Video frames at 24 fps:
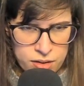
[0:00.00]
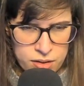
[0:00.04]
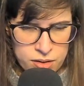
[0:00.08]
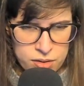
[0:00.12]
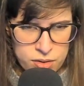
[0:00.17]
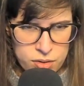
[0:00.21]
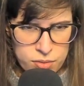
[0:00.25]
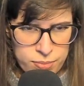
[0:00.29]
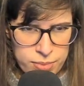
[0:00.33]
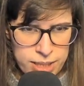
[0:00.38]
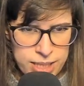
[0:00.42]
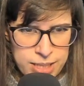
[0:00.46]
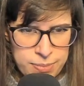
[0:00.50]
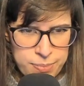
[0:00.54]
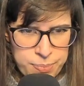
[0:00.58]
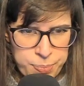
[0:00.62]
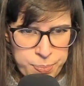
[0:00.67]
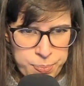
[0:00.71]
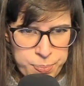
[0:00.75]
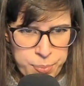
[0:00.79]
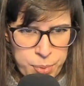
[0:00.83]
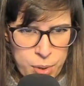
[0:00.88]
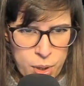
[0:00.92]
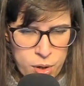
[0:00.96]
So my
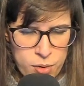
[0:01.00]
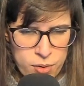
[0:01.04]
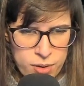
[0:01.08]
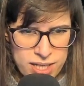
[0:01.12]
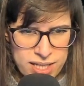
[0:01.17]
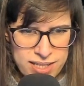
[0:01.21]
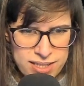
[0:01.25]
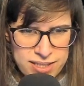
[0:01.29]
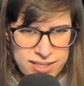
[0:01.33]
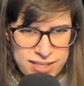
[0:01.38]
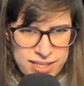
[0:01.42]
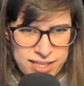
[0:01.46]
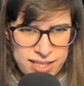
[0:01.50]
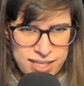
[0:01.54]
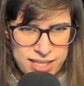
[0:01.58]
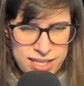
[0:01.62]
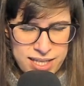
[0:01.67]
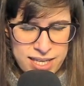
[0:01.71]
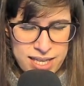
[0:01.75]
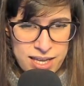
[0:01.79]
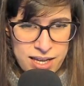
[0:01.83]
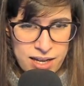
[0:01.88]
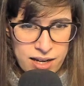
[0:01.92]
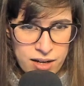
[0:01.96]
boat is
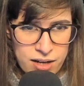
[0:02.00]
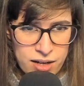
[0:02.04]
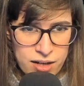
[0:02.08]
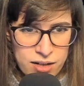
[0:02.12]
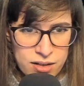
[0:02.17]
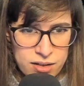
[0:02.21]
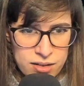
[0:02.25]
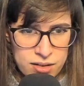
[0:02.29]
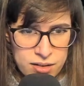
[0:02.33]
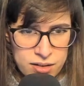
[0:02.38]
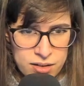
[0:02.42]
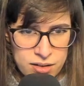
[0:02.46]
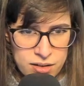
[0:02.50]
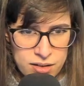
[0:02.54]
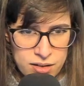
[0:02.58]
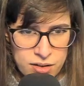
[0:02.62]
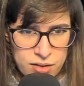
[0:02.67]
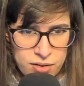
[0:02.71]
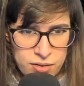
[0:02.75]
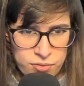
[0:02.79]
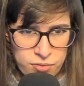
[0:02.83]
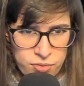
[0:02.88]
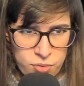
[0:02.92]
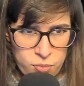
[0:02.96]
here
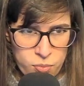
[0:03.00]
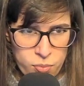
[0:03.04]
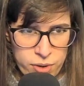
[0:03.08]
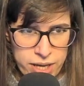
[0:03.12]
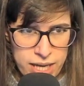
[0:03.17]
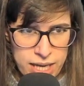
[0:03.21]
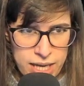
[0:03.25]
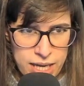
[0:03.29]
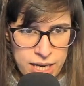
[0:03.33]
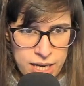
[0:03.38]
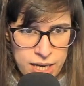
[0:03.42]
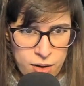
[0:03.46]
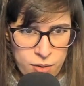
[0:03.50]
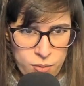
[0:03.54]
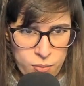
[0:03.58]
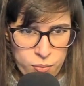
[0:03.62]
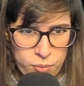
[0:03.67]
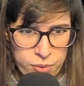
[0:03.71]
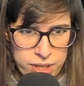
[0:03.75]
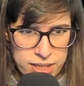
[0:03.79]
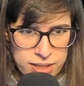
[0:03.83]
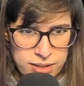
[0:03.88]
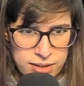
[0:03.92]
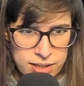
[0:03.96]
from where
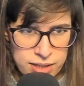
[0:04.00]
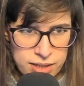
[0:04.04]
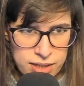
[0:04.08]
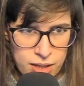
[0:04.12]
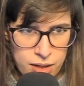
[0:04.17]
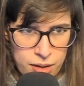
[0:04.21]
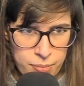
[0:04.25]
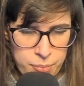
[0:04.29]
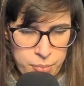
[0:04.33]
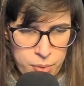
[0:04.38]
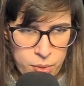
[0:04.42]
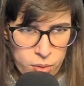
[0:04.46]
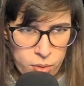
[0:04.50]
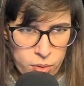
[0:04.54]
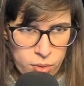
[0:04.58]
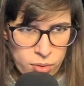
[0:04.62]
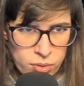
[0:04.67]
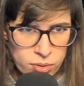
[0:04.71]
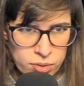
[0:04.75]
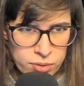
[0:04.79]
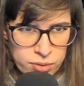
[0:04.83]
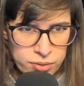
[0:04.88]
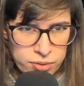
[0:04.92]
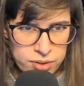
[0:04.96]
we did the
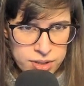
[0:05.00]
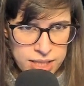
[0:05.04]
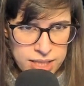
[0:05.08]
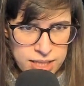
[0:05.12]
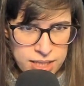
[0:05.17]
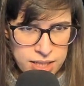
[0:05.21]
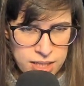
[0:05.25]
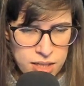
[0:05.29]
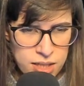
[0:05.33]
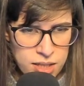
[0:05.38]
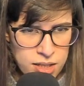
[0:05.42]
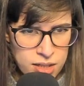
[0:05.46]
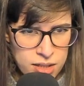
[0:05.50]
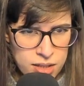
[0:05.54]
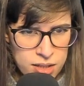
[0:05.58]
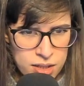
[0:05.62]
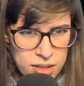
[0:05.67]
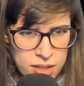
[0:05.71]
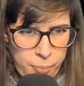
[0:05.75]
portal thingy.